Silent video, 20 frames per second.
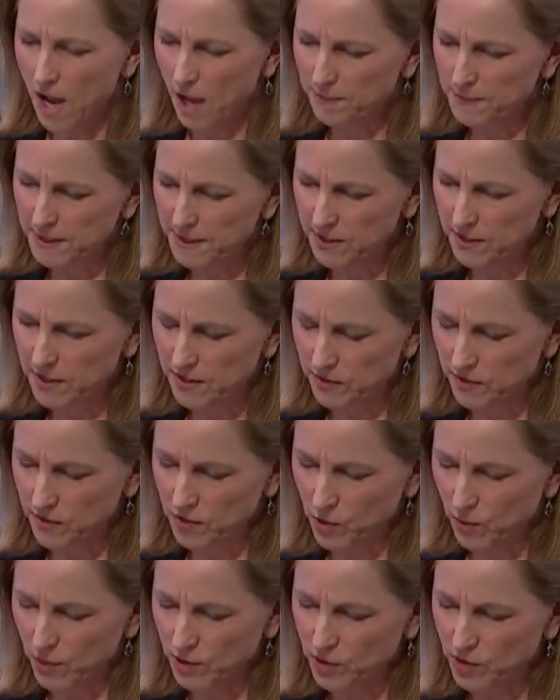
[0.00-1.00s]
I mean, the
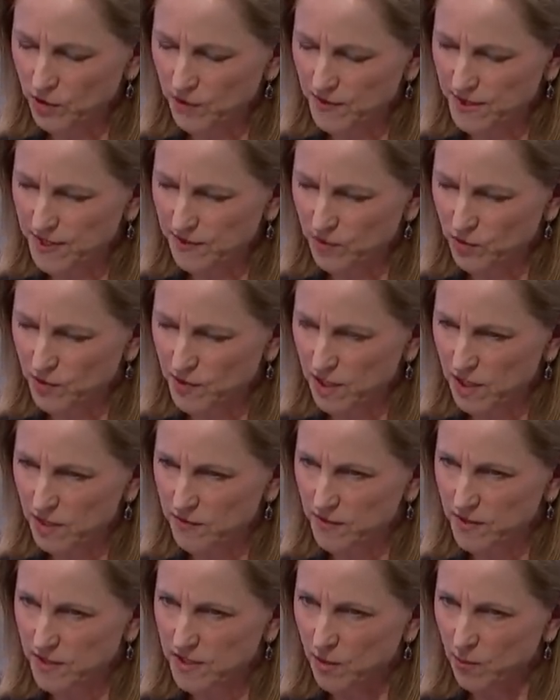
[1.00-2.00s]
question of civil
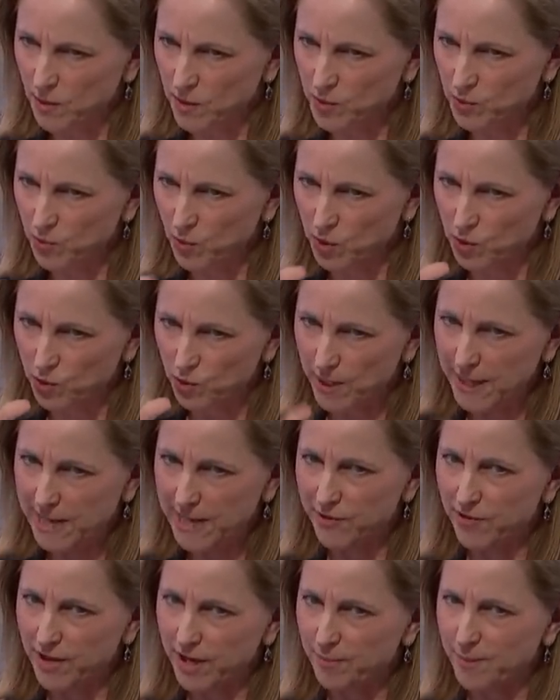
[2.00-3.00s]
servants, I wonder what you're
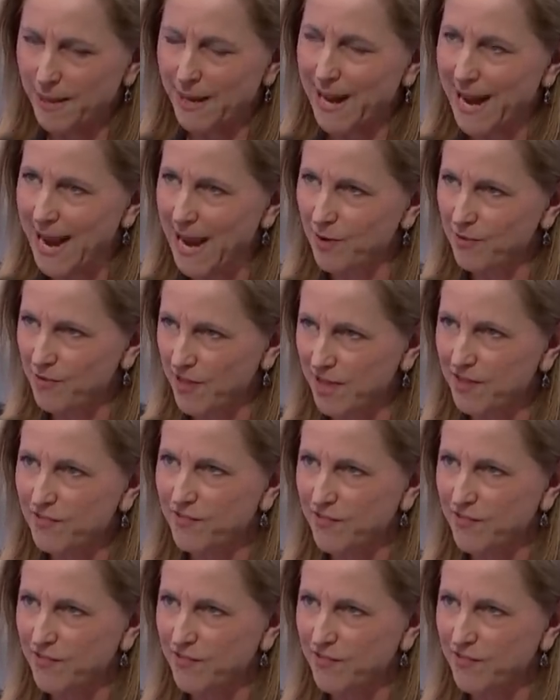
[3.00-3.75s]
hearing about how they